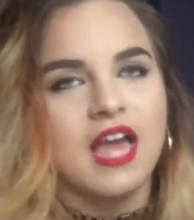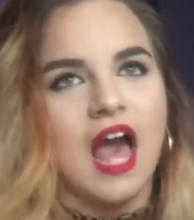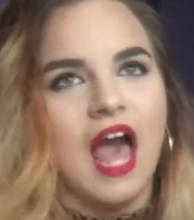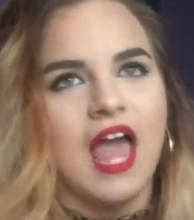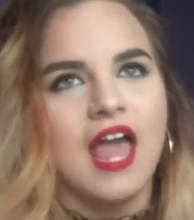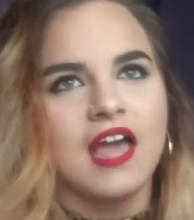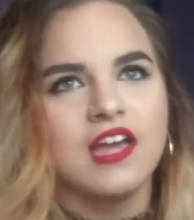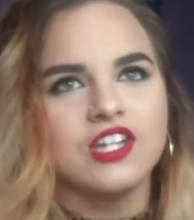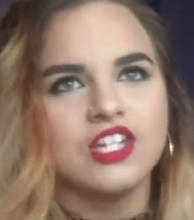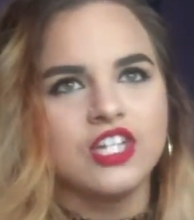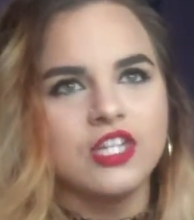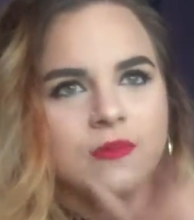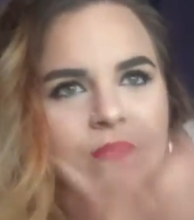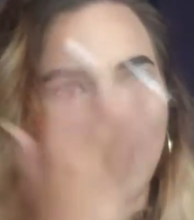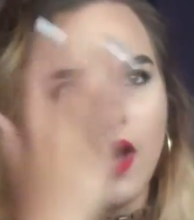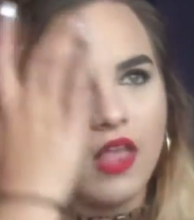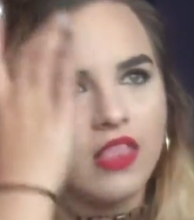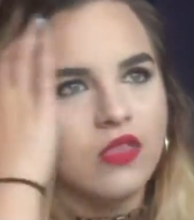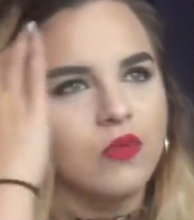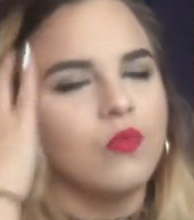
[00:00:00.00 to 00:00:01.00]
I actually
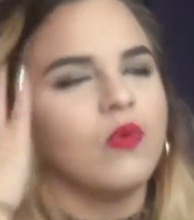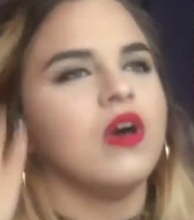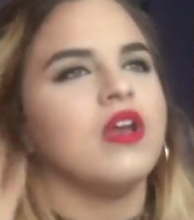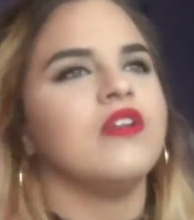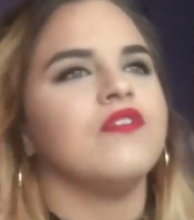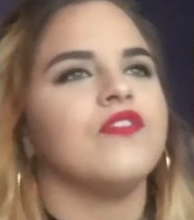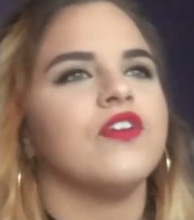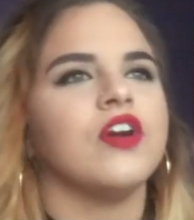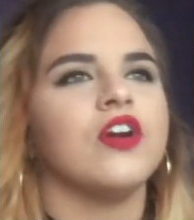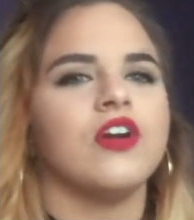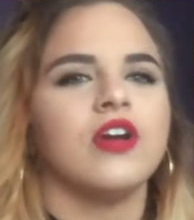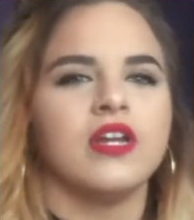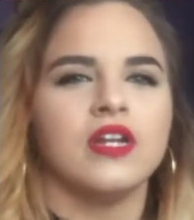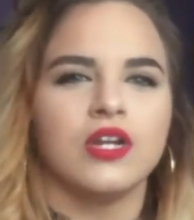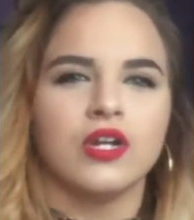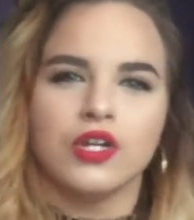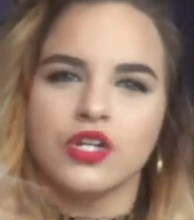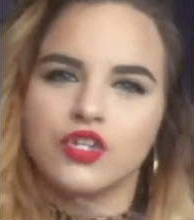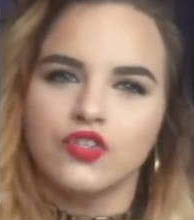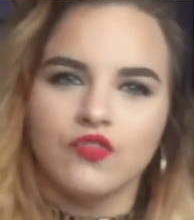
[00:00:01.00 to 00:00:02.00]
bought the one of her in
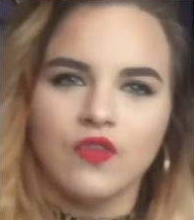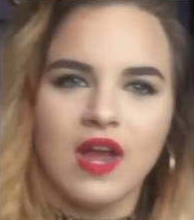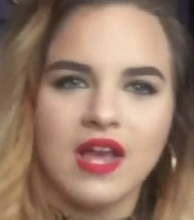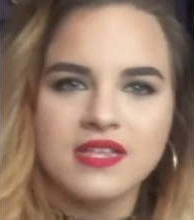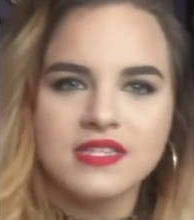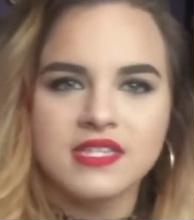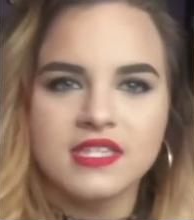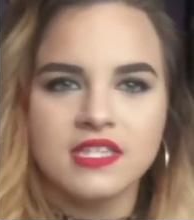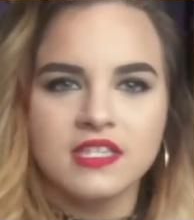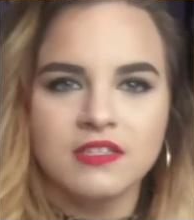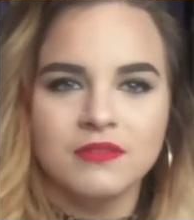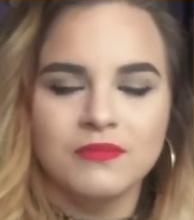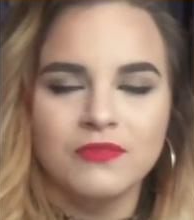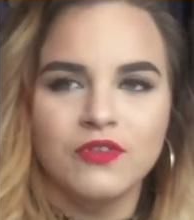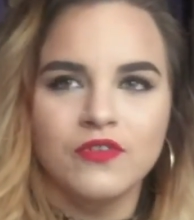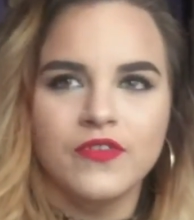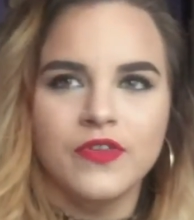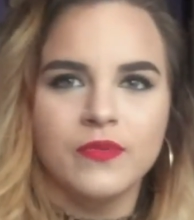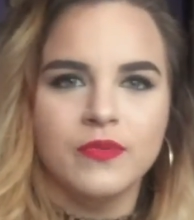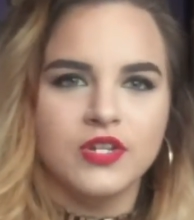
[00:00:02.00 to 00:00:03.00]
her dress in the
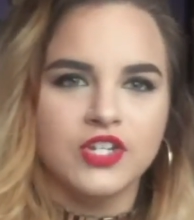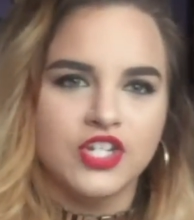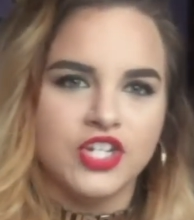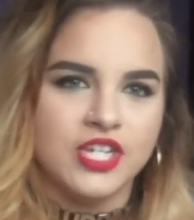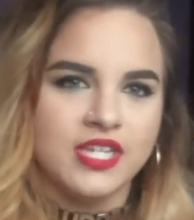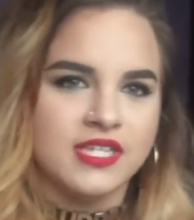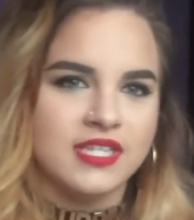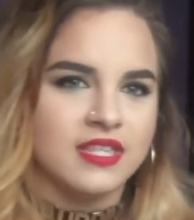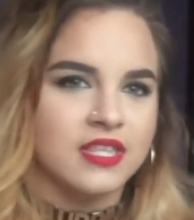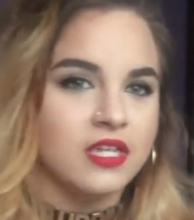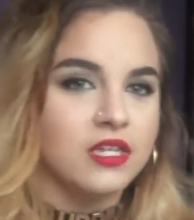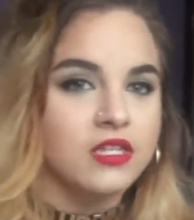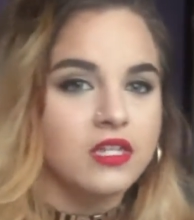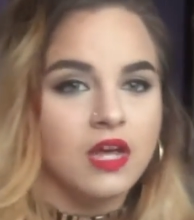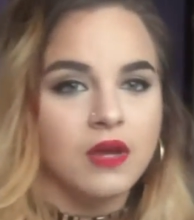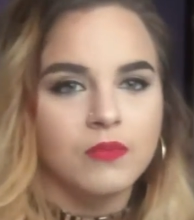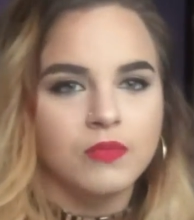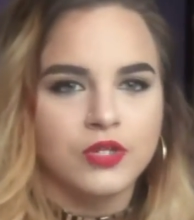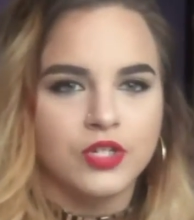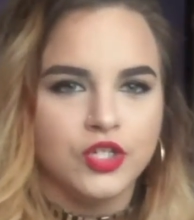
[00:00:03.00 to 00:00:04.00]
movie when she's in the
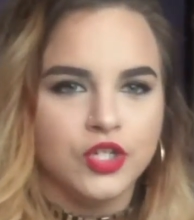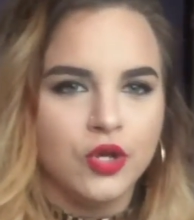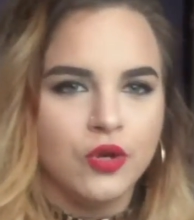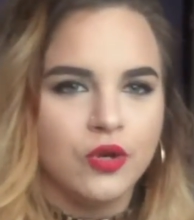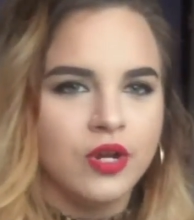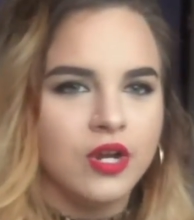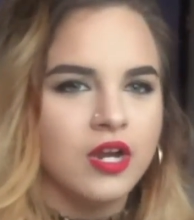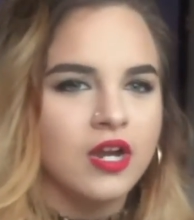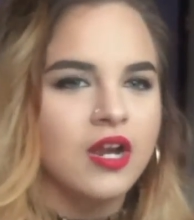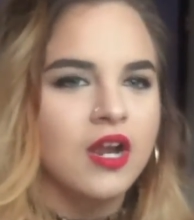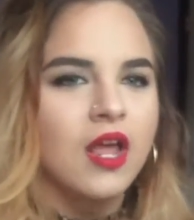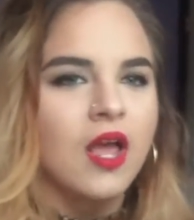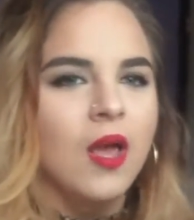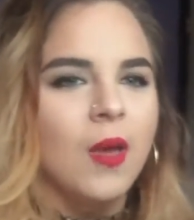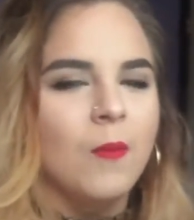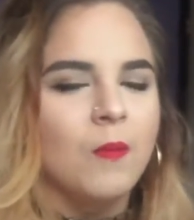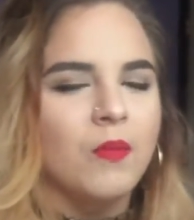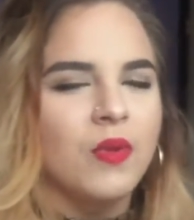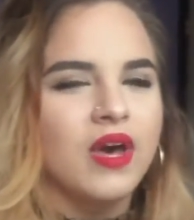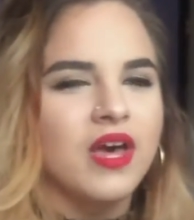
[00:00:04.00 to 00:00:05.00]
club with Joker,
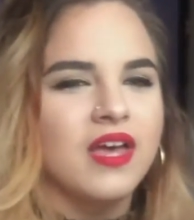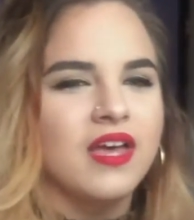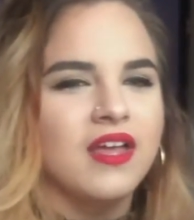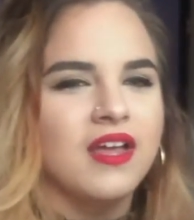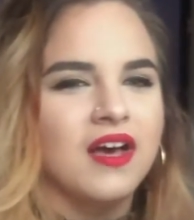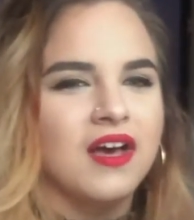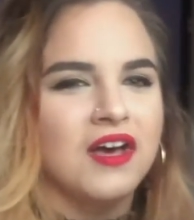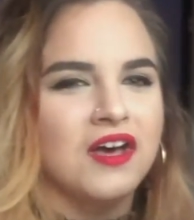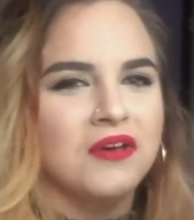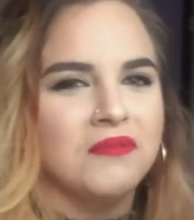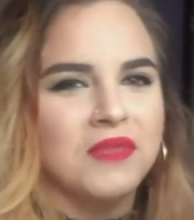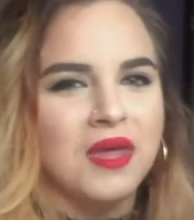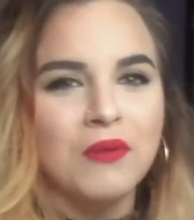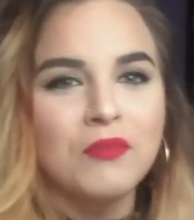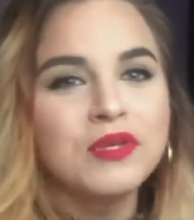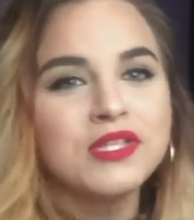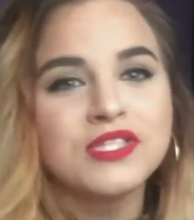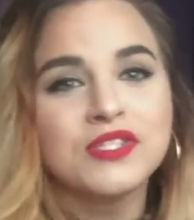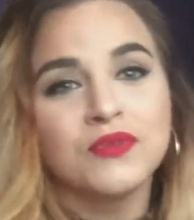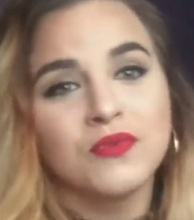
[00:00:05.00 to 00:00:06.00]
but that
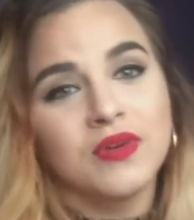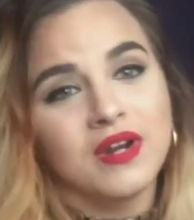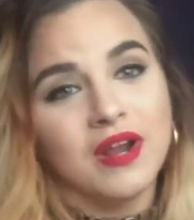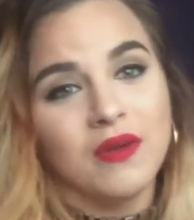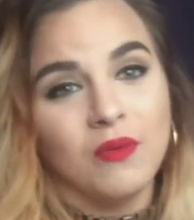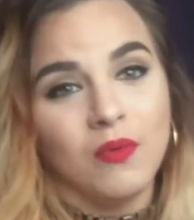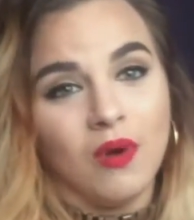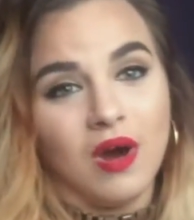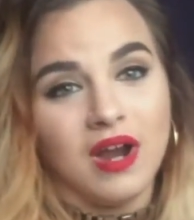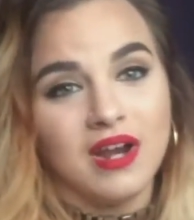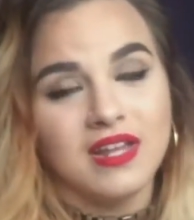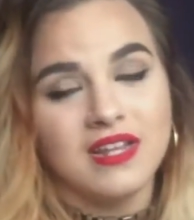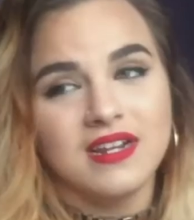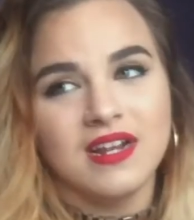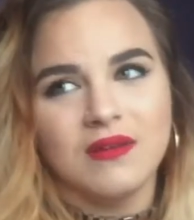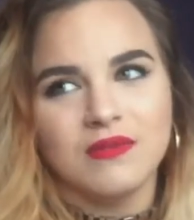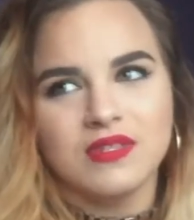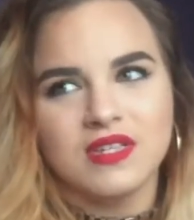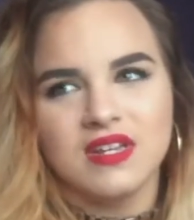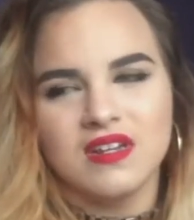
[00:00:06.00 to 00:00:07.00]
wasn't the one I wanted, and
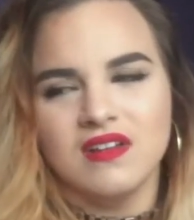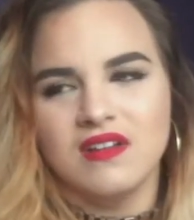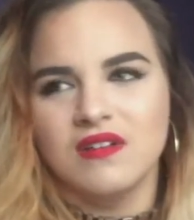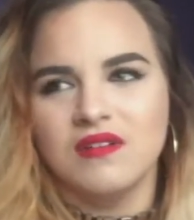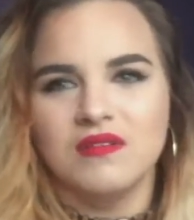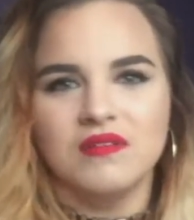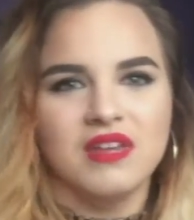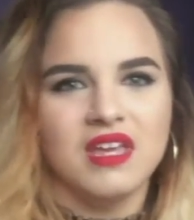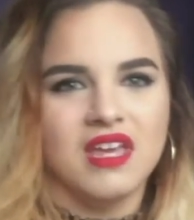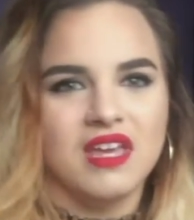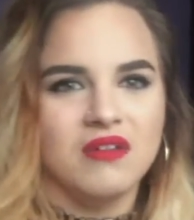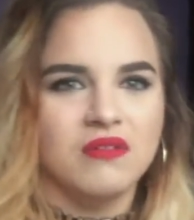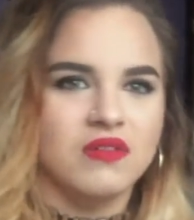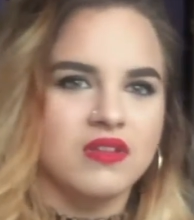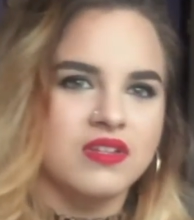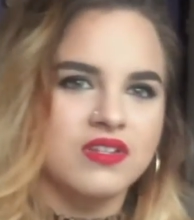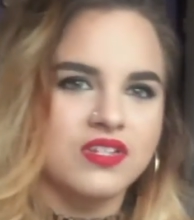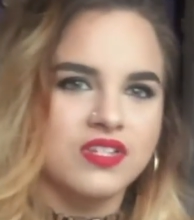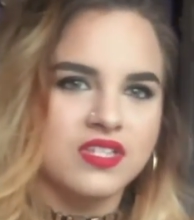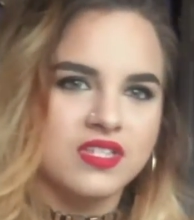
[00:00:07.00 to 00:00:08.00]
I was like, oh, okay, well,
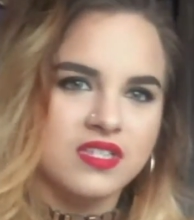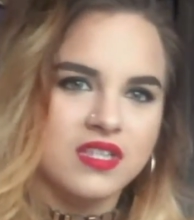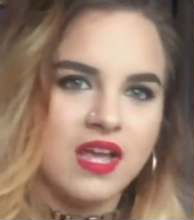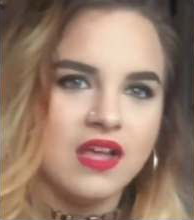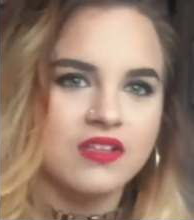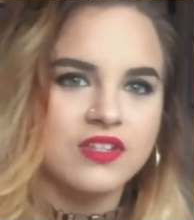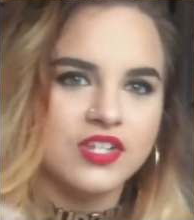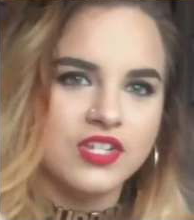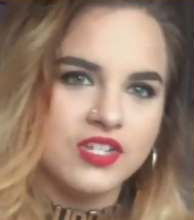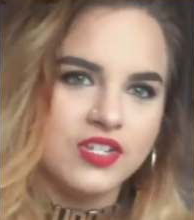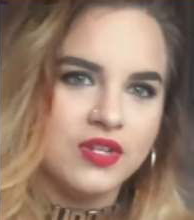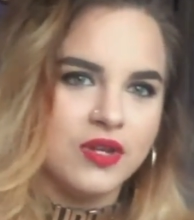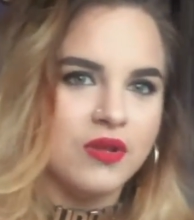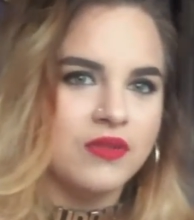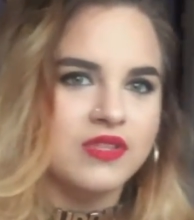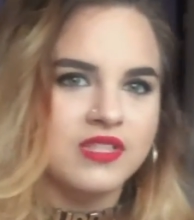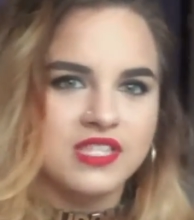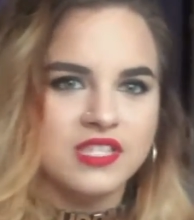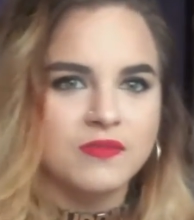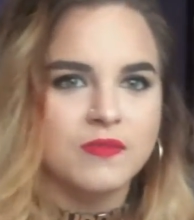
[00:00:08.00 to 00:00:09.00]
I'll just, you
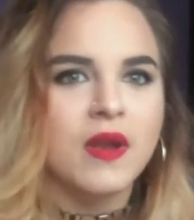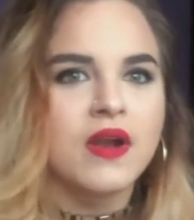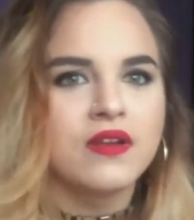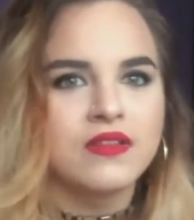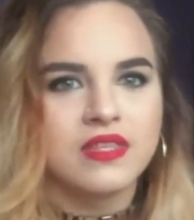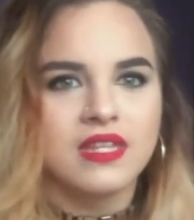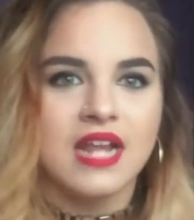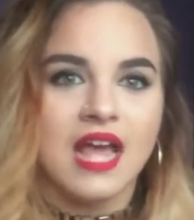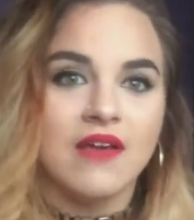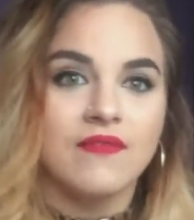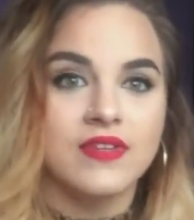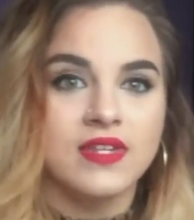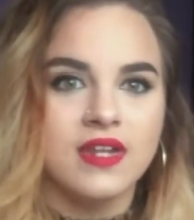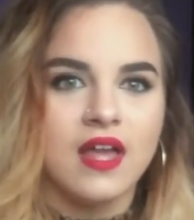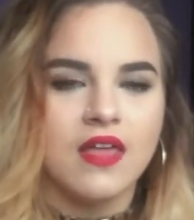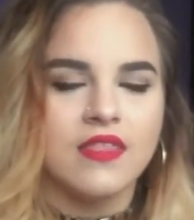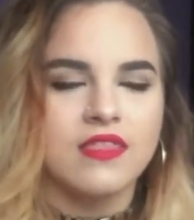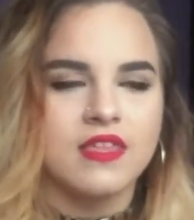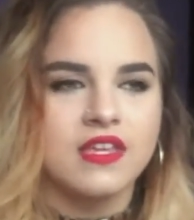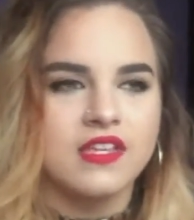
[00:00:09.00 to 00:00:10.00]
know, this is better than having
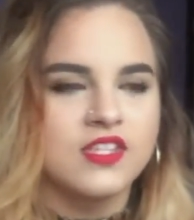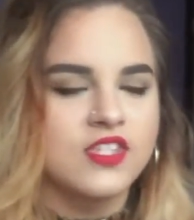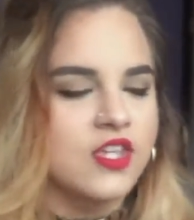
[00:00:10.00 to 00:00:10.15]
nothing.